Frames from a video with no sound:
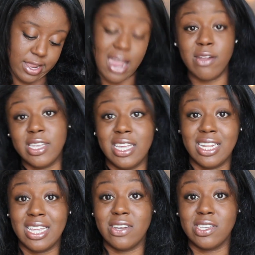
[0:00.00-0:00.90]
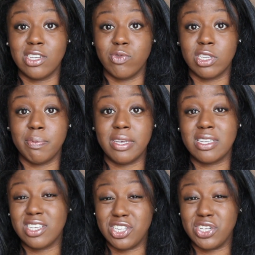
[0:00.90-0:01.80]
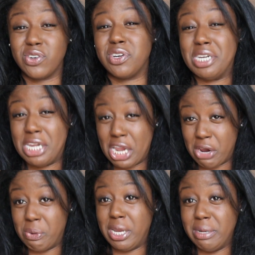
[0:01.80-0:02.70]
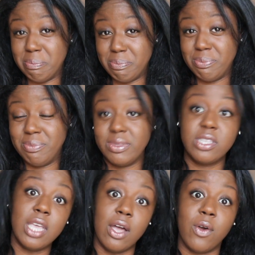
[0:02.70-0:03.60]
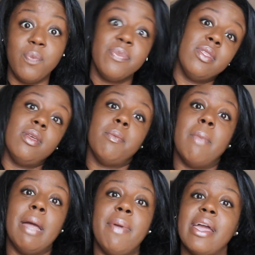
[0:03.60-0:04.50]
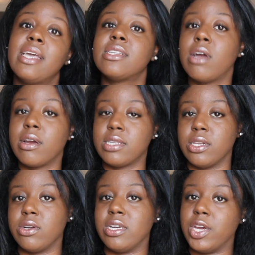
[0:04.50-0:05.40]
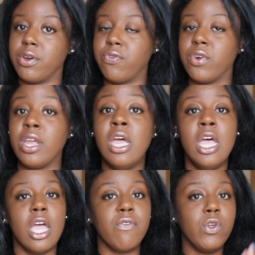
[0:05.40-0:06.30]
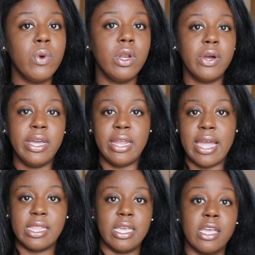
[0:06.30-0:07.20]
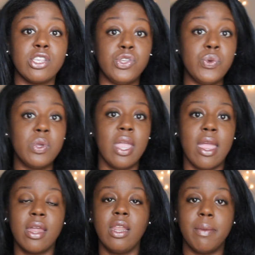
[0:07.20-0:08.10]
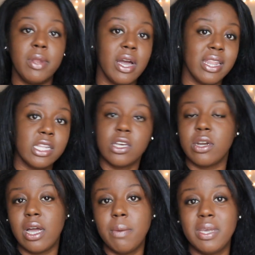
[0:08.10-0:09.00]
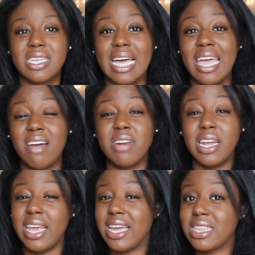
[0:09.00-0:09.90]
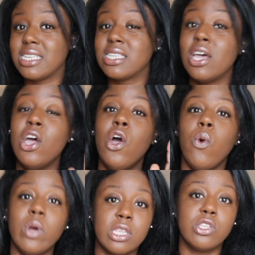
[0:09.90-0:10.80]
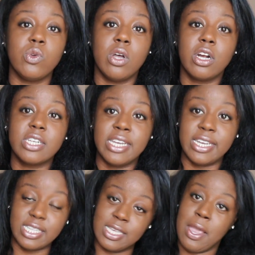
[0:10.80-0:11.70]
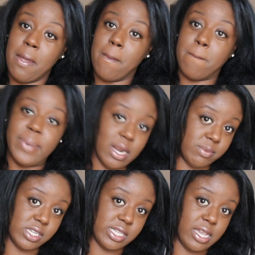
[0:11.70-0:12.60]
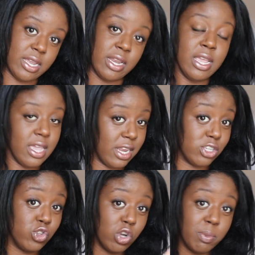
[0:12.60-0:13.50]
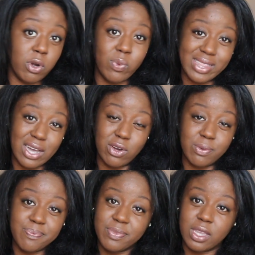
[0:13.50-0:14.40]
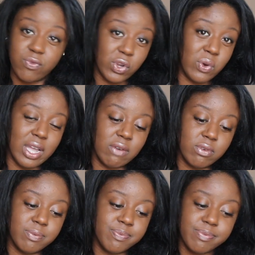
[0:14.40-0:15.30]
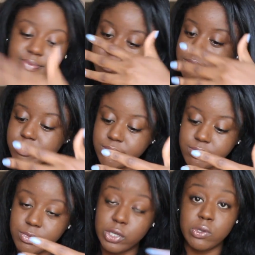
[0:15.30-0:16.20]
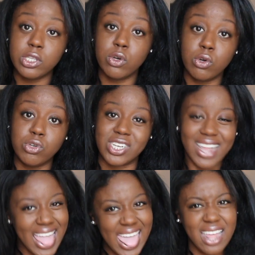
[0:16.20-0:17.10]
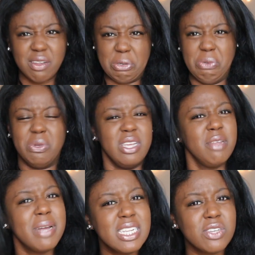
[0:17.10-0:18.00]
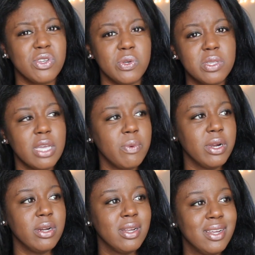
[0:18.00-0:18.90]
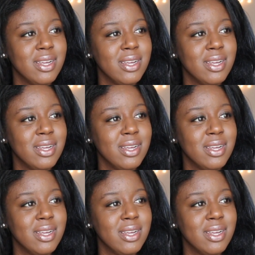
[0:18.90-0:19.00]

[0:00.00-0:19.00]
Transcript: I don't think anything else in this recipe is considered dairy. So my pancakes are considered dairy free. If you go ahead and add the eggs, you can. Let me know how that turned out because I have not had this with the 2 large eggs, but I'm just saying it is doable without them. If you don't have them, you still Gucci. Ooh, do anybody still use that word?